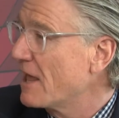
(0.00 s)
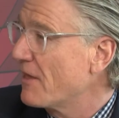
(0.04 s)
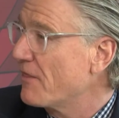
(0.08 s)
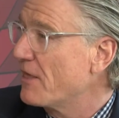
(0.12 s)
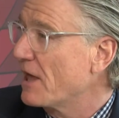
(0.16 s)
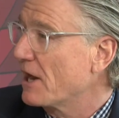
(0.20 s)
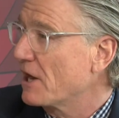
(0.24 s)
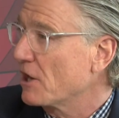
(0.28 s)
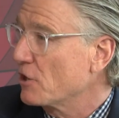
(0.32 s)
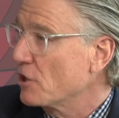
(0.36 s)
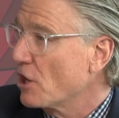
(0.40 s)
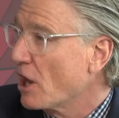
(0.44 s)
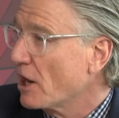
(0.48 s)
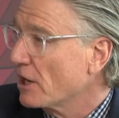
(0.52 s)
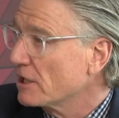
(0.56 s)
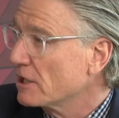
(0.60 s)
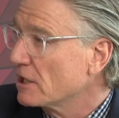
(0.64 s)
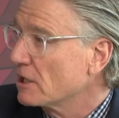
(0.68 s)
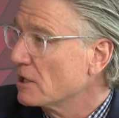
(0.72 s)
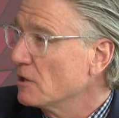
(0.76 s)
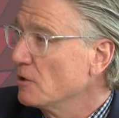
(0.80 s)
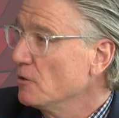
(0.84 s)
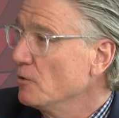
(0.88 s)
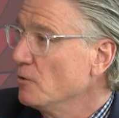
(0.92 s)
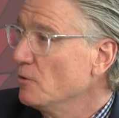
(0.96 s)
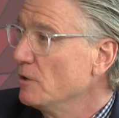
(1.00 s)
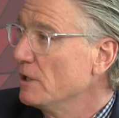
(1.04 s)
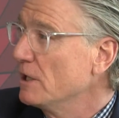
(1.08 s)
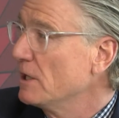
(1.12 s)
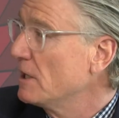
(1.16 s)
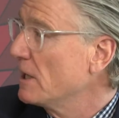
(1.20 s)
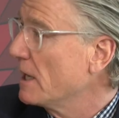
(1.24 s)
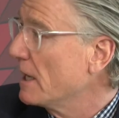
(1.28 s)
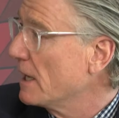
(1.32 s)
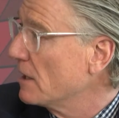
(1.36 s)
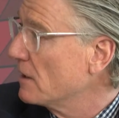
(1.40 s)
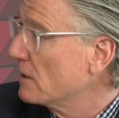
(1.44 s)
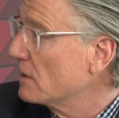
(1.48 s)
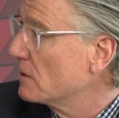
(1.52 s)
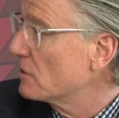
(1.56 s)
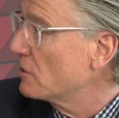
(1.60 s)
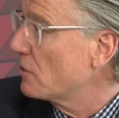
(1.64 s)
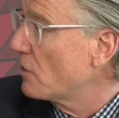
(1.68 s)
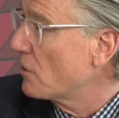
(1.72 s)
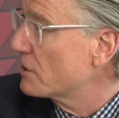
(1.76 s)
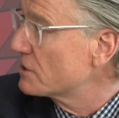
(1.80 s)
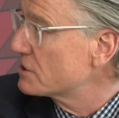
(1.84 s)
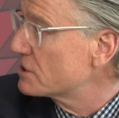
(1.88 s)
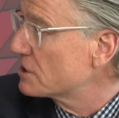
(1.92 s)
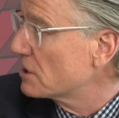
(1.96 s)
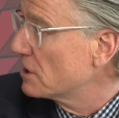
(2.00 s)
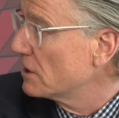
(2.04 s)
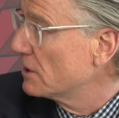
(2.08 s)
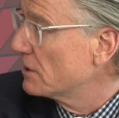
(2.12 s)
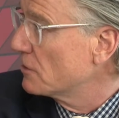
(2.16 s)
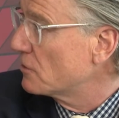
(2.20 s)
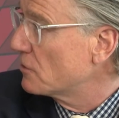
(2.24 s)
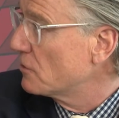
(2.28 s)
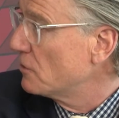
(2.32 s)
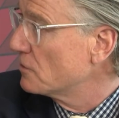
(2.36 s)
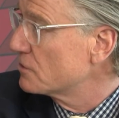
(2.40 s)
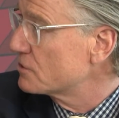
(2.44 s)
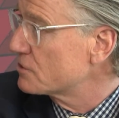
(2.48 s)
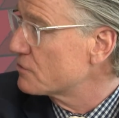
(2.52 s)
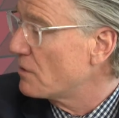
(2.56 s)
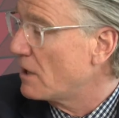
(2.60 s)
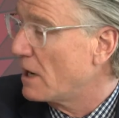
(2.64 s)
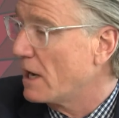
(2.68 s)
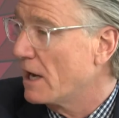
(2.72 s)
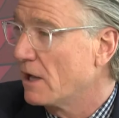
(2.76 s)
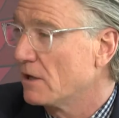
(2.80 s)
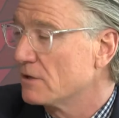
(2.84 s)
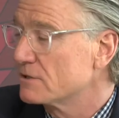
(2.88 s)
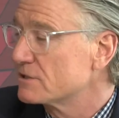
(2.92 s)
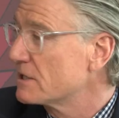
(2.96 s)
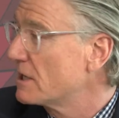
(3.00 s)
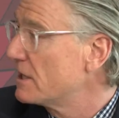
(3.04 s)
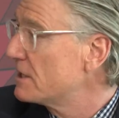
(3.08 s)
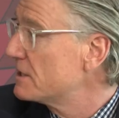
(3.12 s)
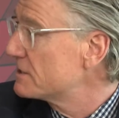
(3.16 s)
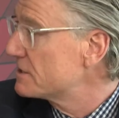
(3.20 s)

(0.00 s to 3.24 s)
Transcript: that are not included in large clinical trials,